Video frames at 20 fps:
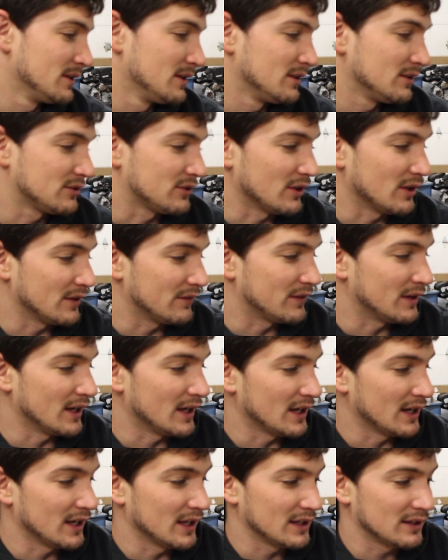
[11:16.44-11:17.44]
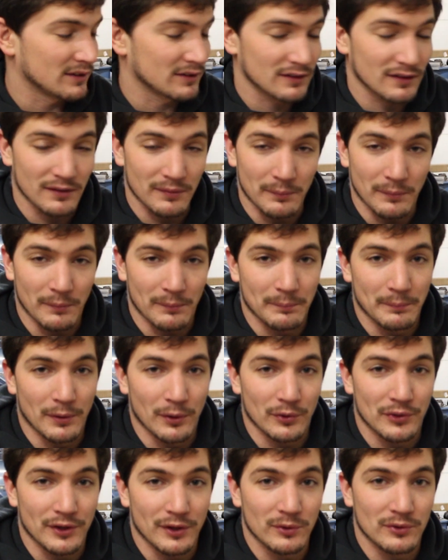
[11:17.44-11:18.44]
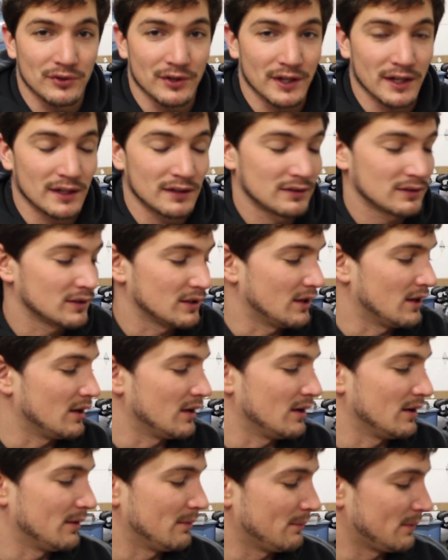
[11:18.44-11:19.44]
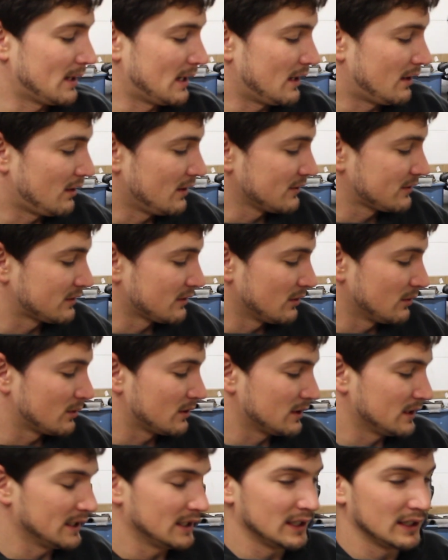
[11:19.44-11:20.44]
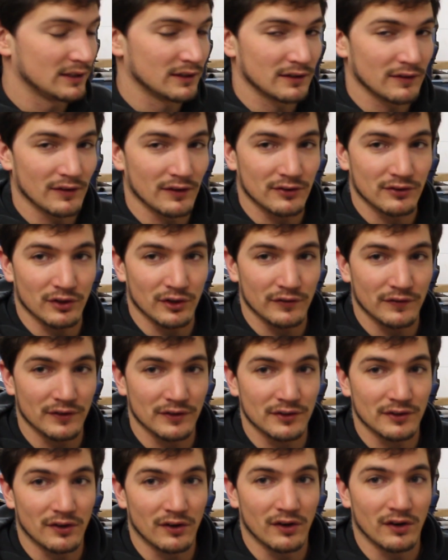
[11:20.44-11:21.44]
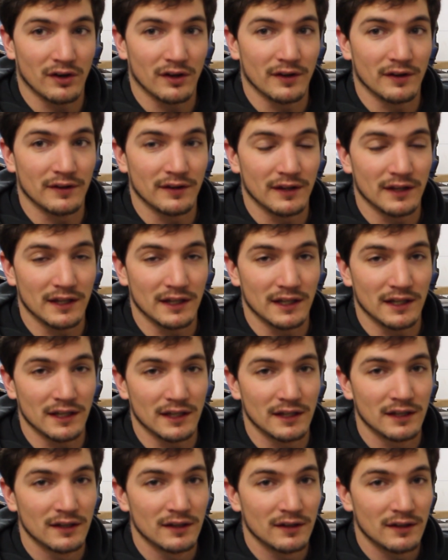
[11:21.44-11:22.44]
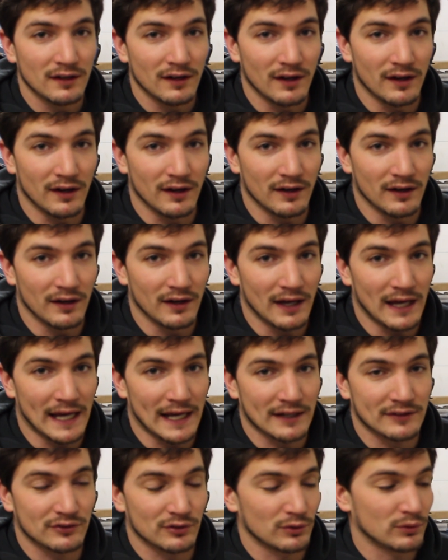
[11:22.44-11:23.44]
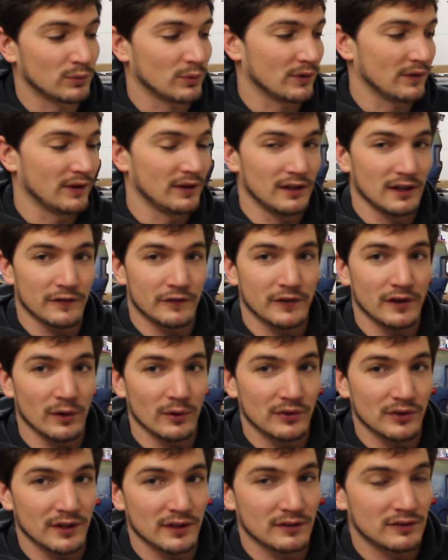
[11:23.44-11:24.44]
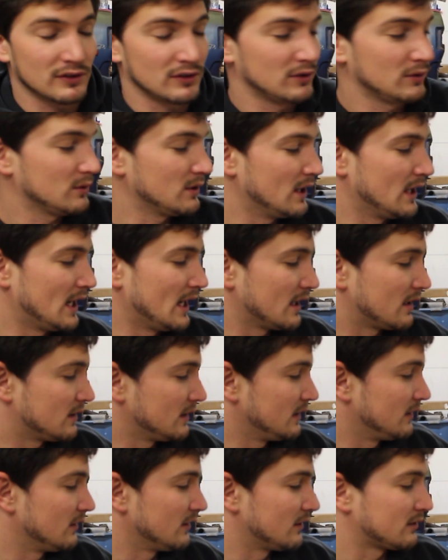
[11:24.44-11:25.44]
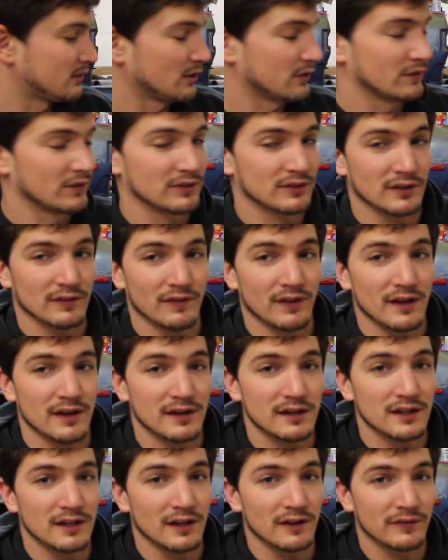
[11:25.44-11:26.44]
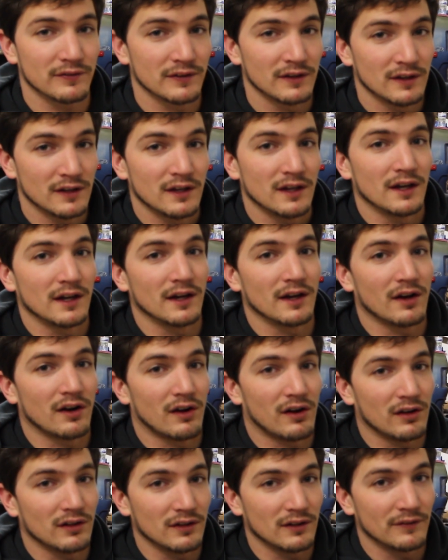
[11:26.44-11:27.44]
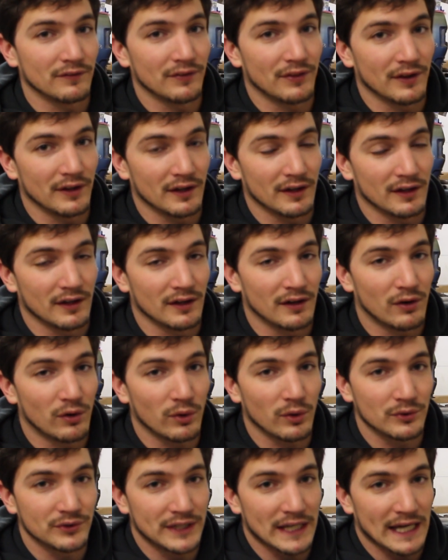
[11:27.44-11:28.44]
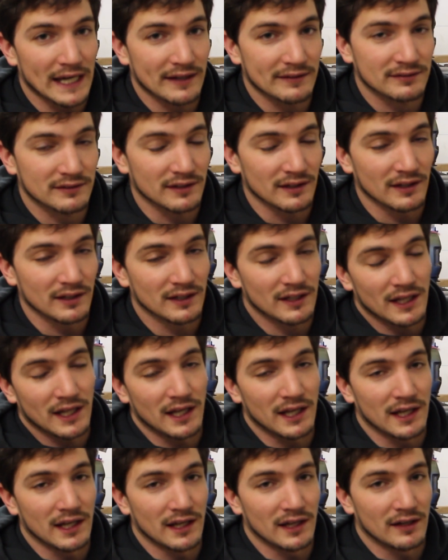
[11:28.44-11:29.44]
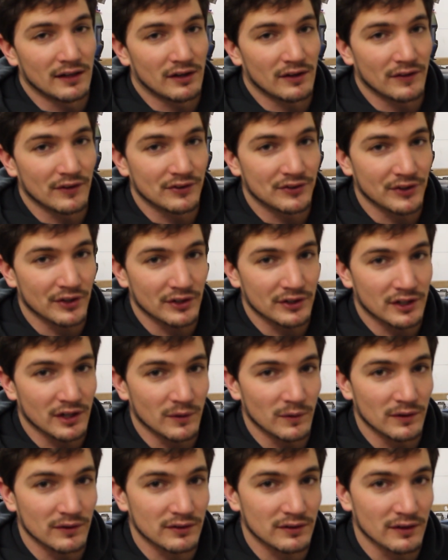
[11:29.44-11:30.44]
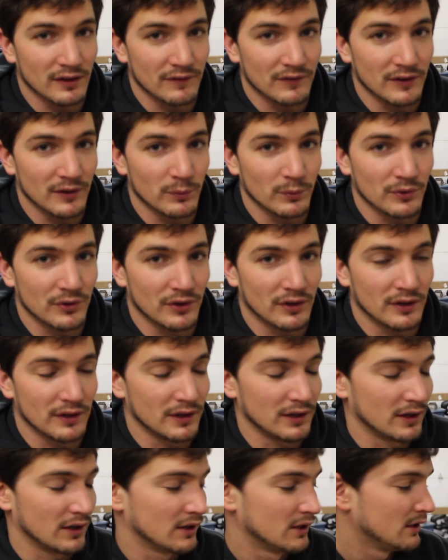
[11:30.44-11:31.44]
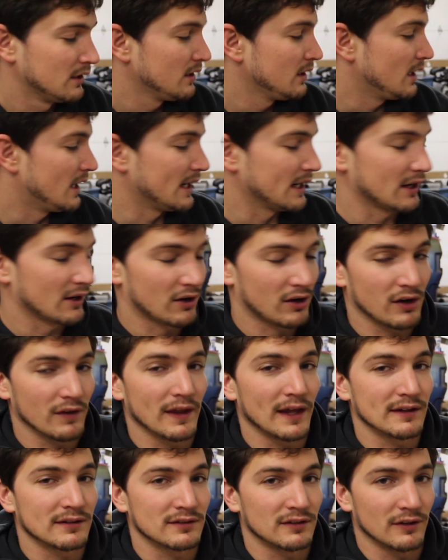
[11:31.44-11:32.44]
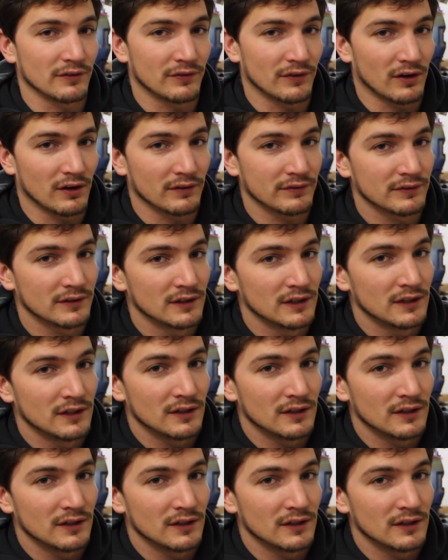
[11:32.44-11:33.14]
So I've got both those in. I also cleaned the surface on the axle where the diff goes into, and I cleaned the surface of the diff and got all of the old gasket and all the silicone and stuff that was on there. I got all that stuff off.